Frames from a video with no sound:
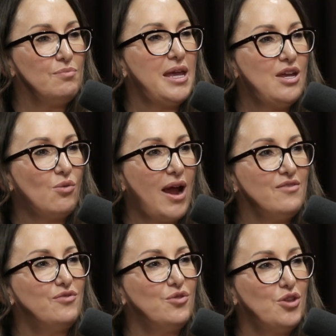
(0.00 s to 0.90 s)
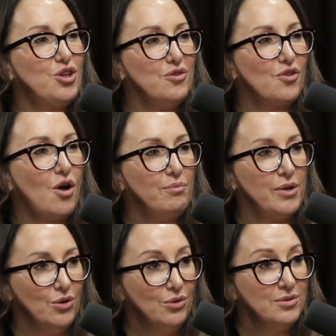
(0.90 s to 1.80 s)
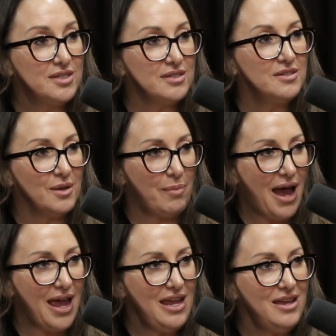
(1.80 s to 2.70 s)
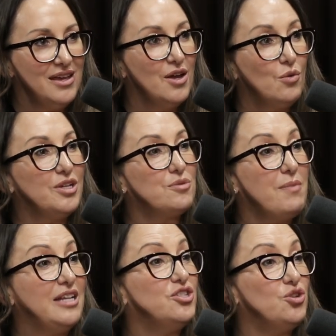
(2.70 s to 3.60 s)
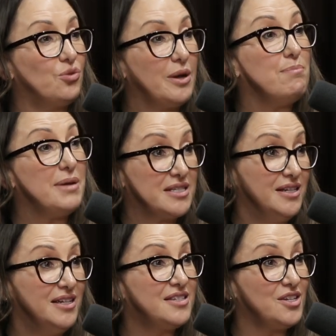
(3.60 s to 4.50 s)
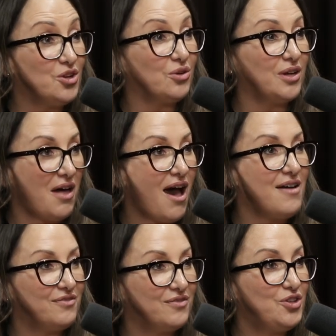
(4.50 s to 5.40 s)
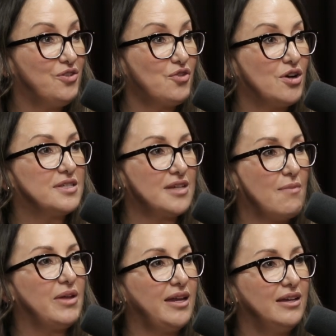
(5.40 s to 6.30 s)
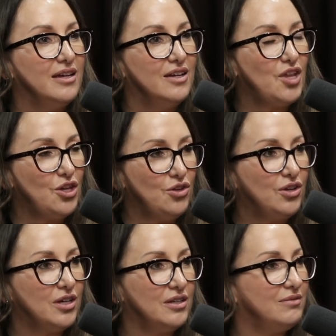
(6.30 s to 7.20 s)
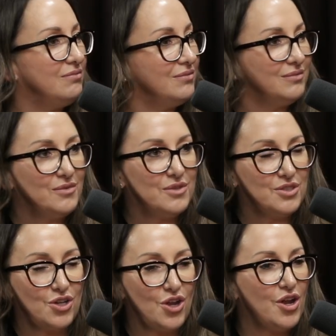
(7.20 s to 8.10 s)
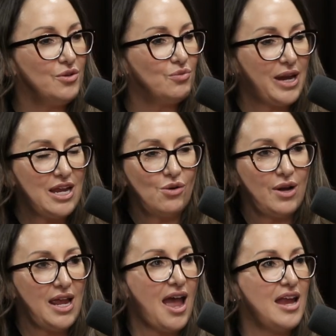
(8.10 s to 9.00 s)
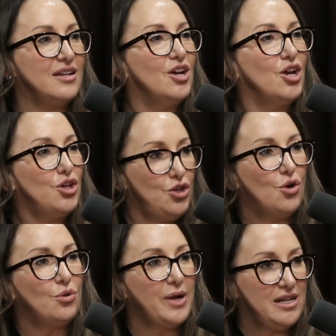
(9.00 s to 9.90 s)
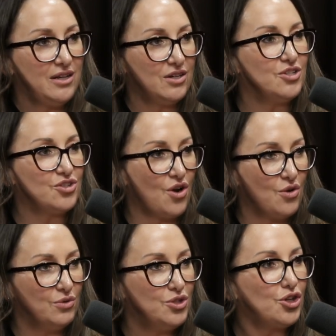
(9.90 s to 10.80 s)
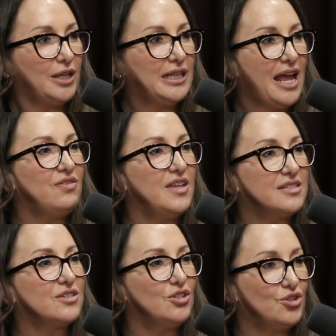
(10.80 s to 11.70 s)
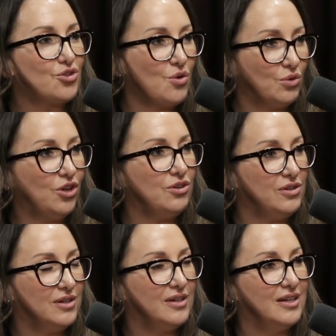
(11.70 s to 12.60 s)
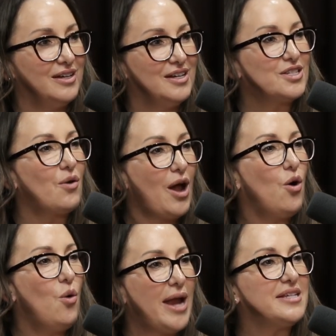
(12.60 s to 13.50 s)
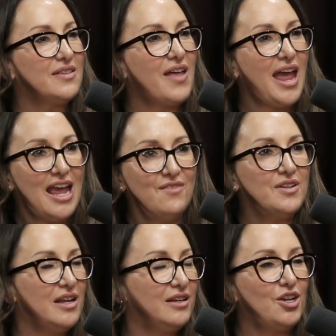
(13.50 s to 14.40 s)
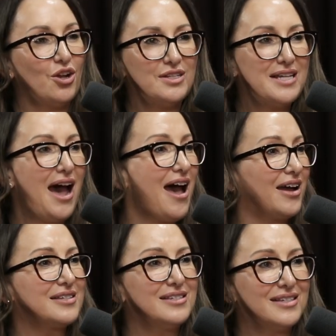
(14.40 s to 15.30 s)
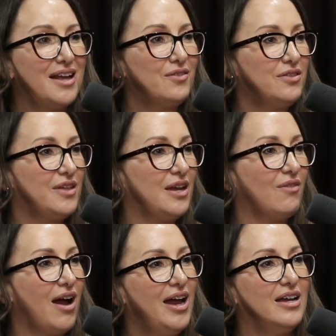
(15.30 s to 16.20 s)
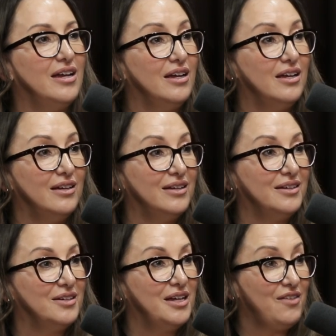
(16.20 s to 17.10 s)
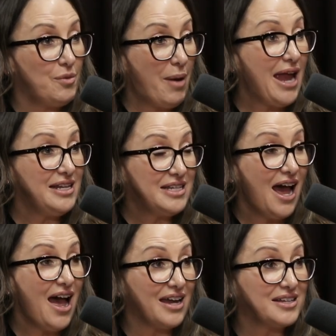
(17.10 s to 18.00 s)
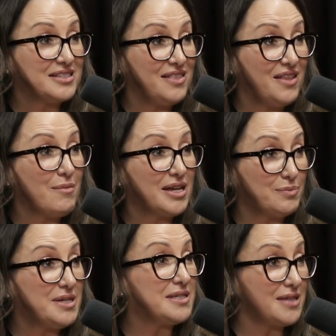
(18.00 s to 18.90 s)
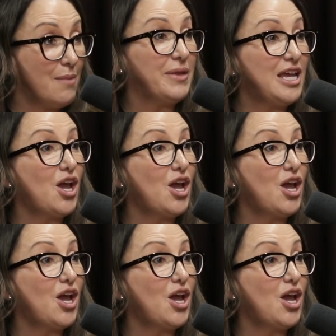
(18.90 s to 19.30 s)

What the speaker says: be grateful that you've got bills to pay, which means you're in business and you're alive. You've got something that you can turn, recreate. You're in control. Don't let this control you. So I always said that. Even, tax is another thing, right? If you're paying tax, then there must be something